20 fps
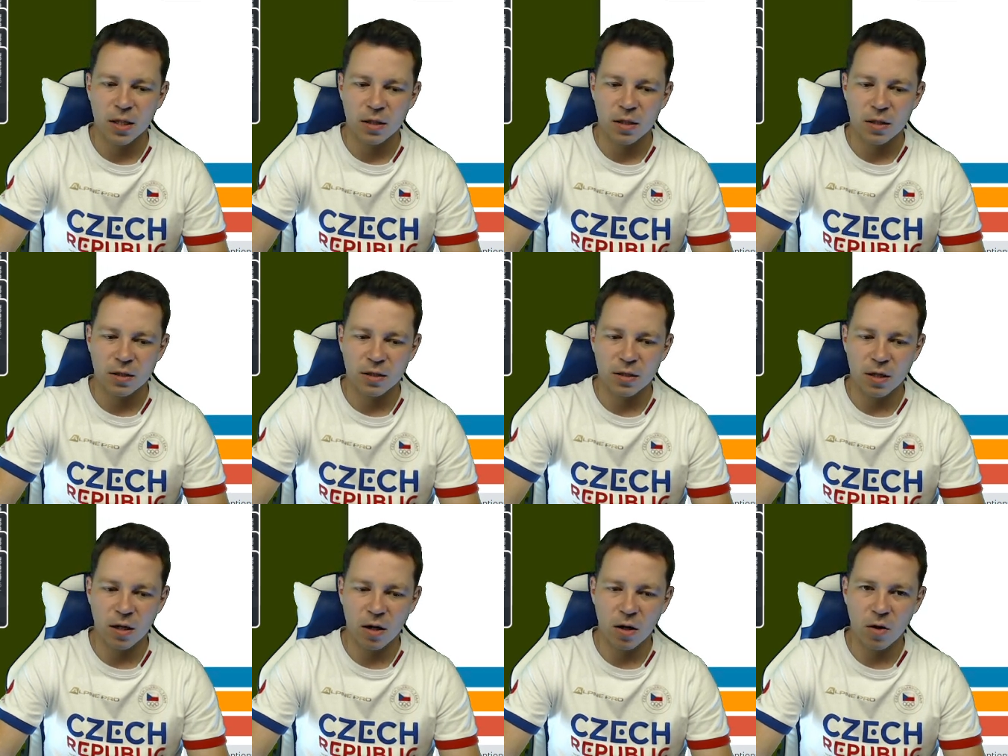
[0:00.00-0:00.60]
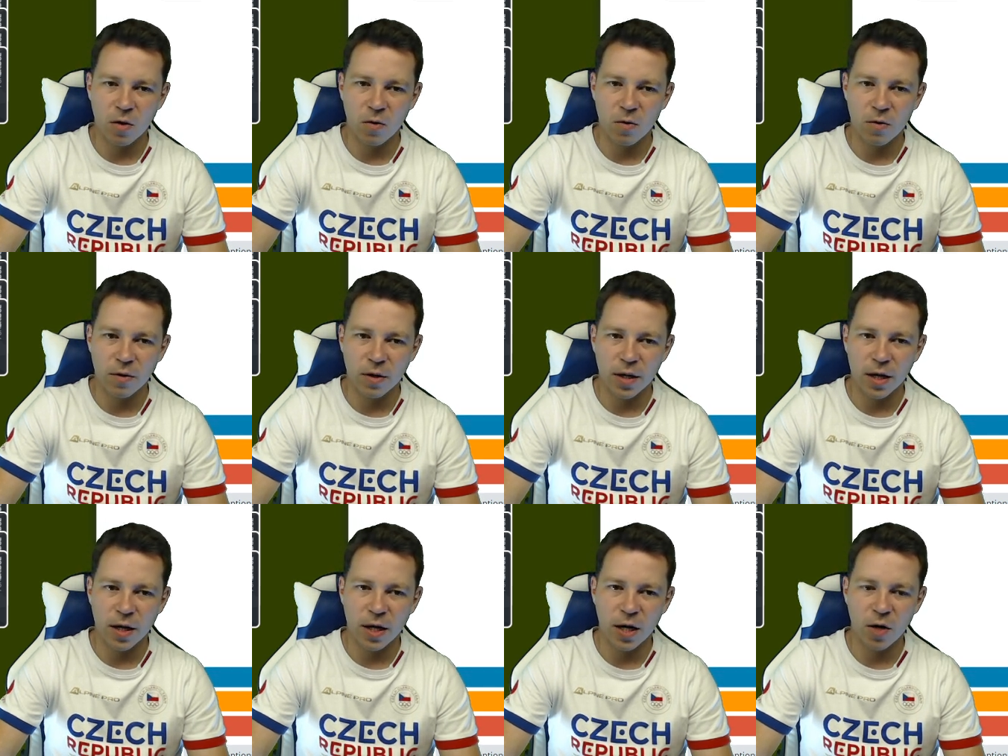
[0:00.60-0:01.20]
So
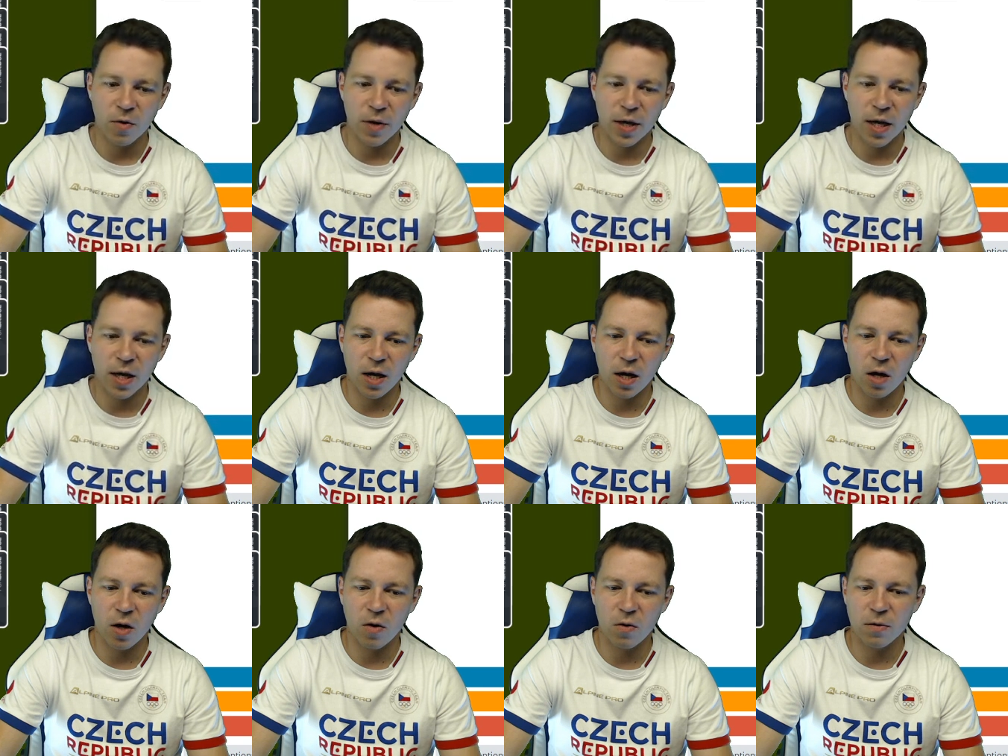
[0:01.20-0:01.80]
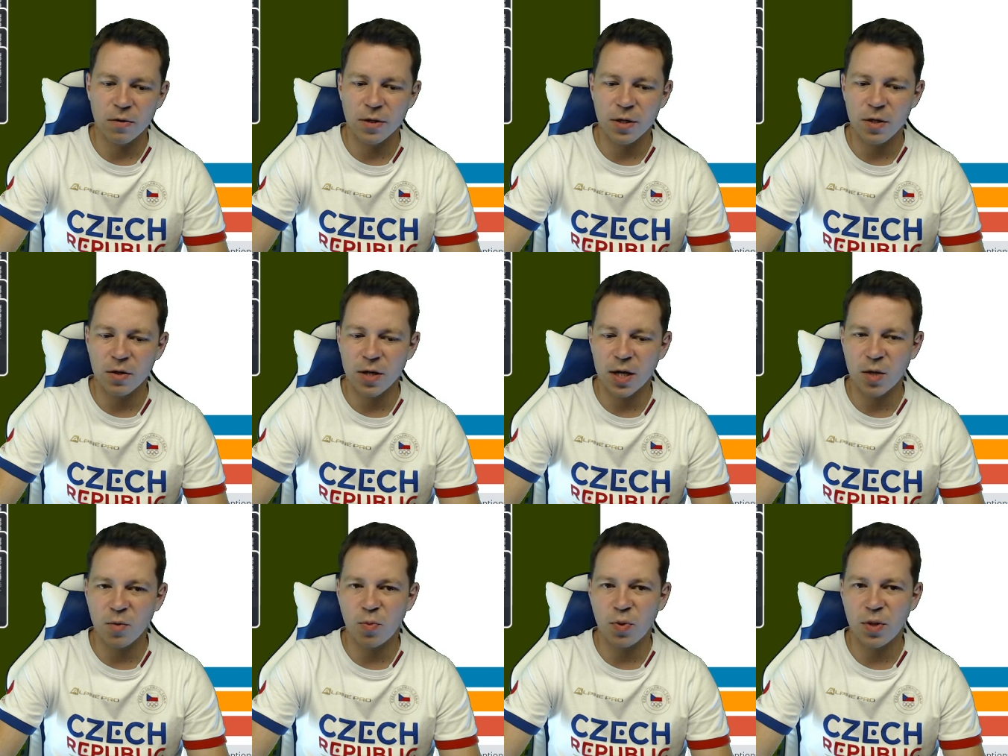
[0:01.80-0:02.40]
here we go. You
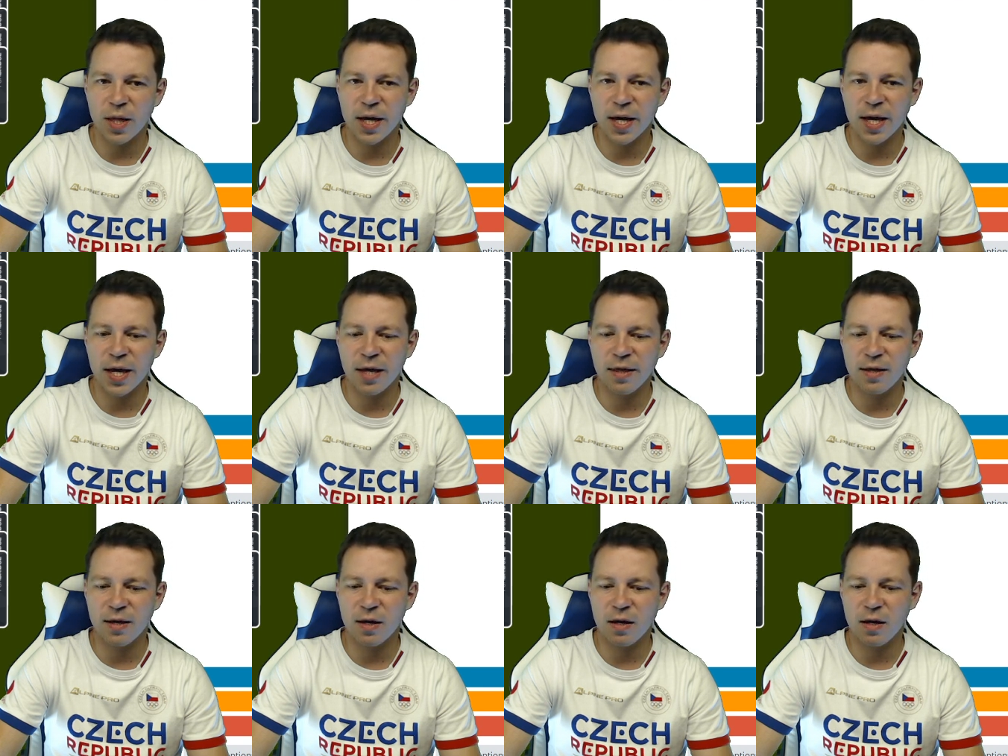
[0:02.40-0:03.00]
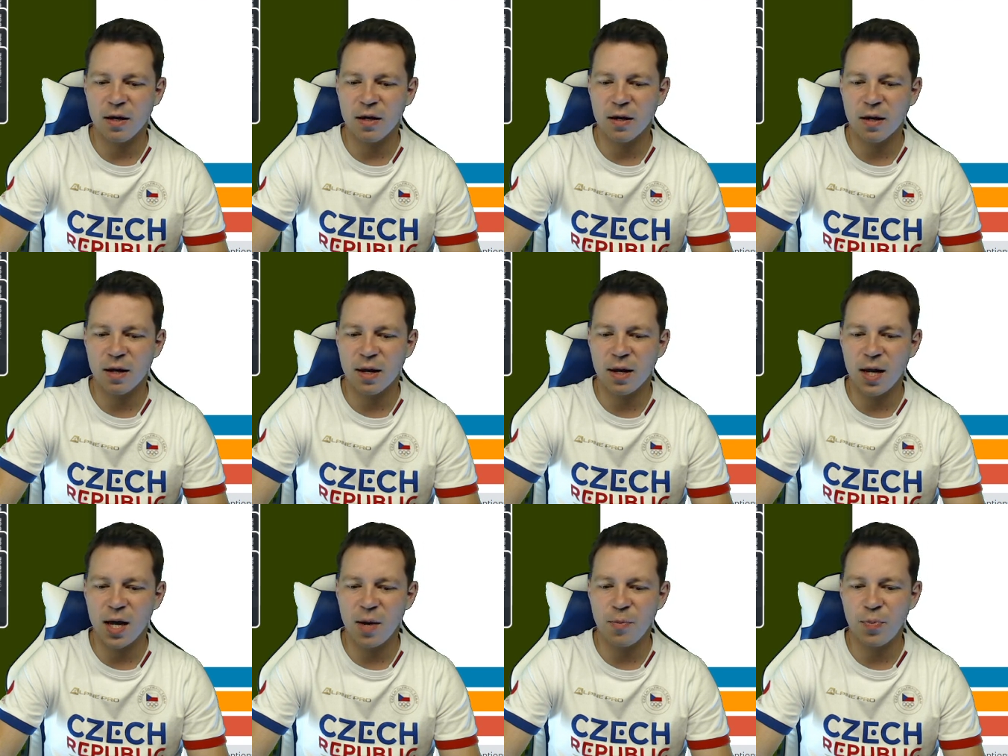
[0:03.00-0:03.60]
can play the
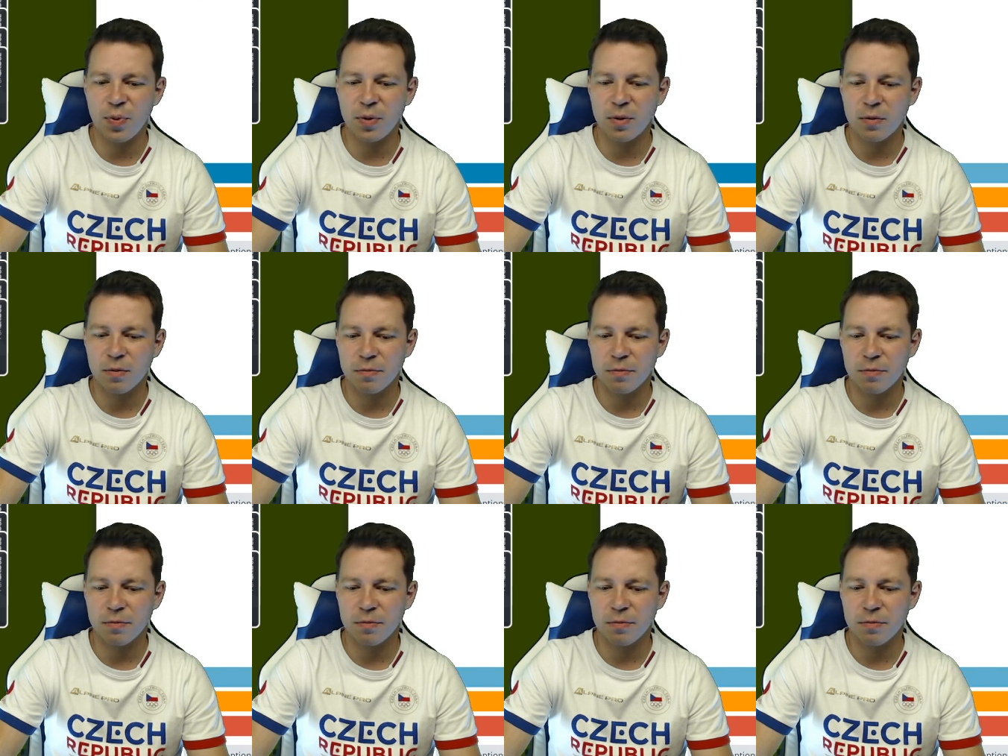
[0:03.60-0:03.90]
club.